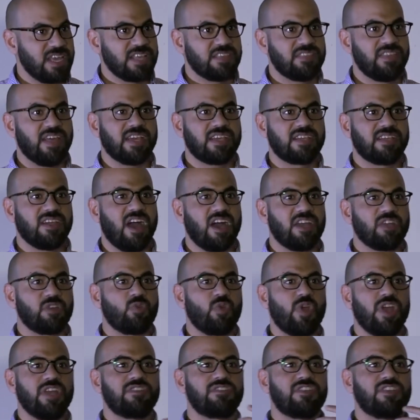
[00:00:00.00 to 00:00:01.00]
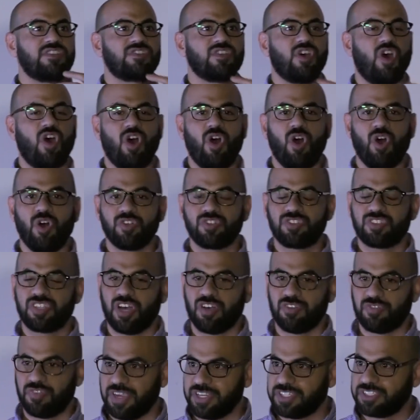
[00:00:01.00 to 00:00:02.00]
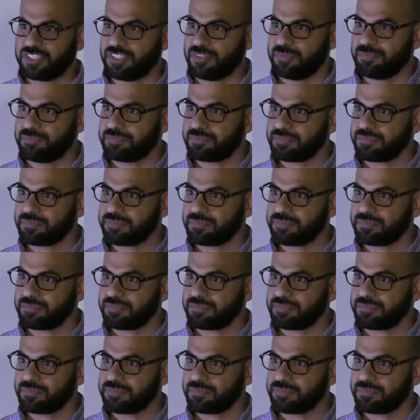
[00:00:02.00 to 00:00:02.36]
that God grant us all salvation.